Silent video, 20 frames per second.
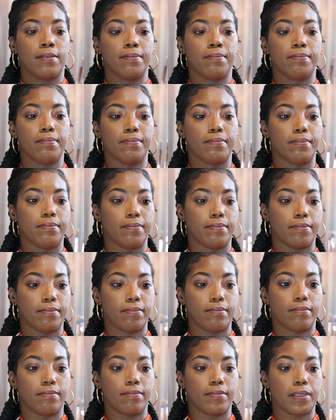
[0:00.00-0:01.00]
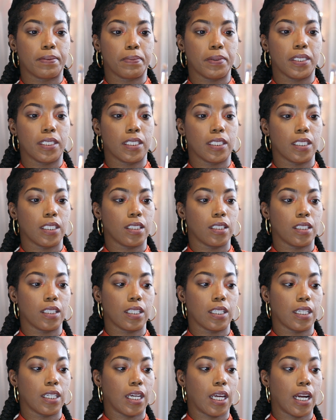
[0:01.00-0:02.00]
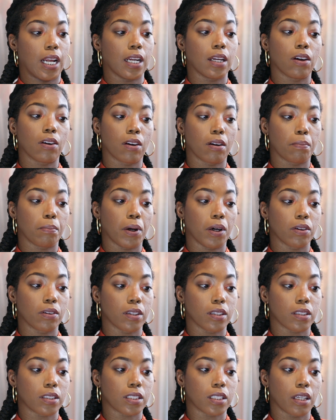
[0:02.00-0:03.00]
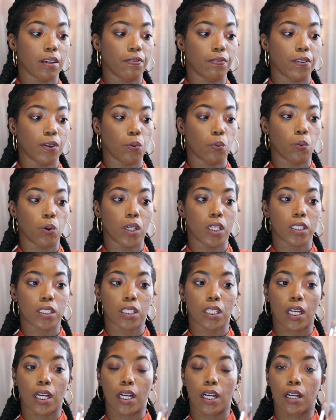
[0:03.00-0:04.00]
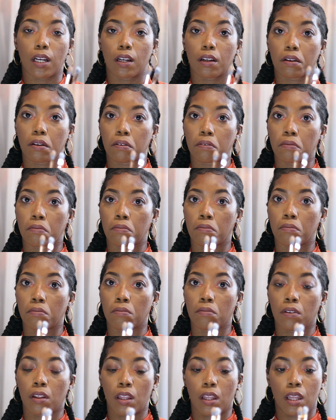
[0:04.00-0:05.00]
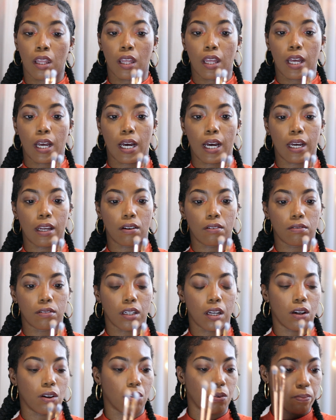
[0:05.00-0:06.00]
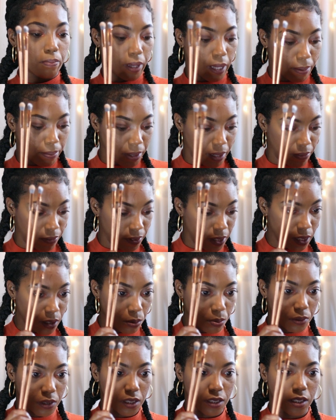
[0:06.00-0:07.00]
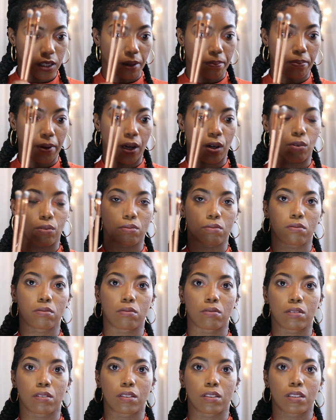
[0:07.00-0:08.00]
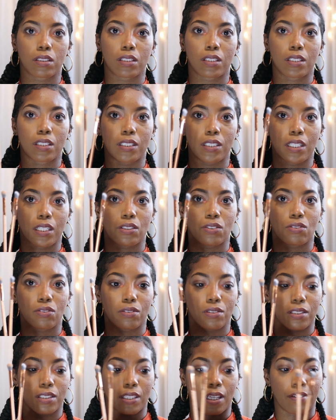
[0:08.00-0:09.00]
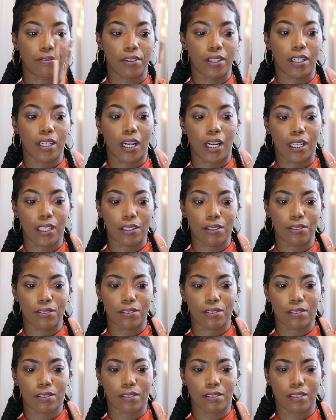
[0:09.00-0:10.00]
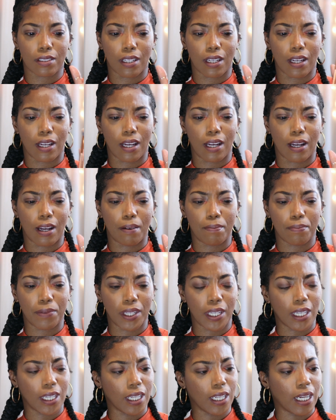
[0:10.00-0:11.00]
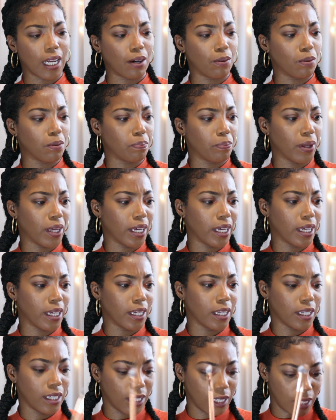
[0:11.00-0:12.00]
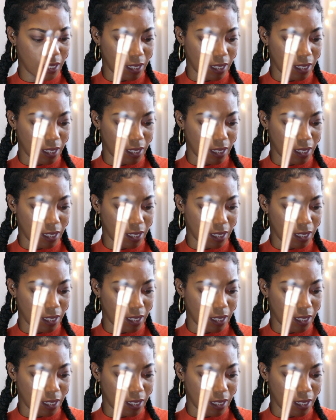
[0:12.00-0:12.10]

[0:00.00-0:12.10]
hmm, let me see. And I know their motives. If it was, uh, I don't know, maybe if this was about six or seven dollars, I'm thinking I would pay.